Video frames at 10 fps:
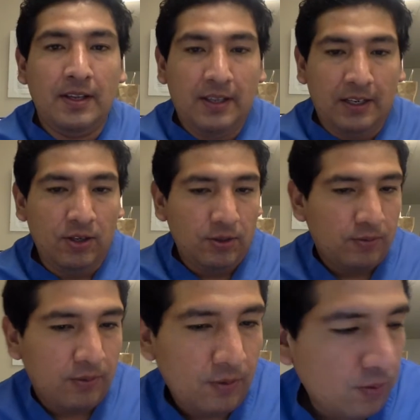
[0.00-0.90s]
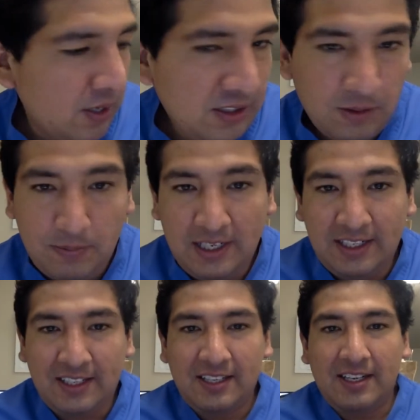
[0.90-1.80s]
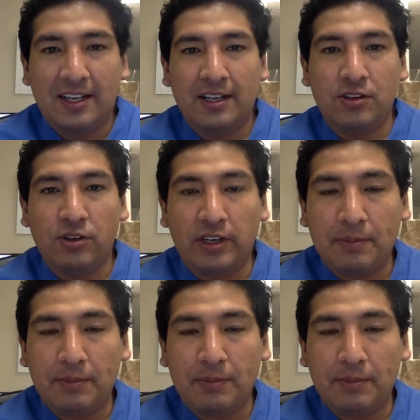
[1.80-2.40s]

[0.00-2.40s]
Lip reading: Hello, welcome back. Another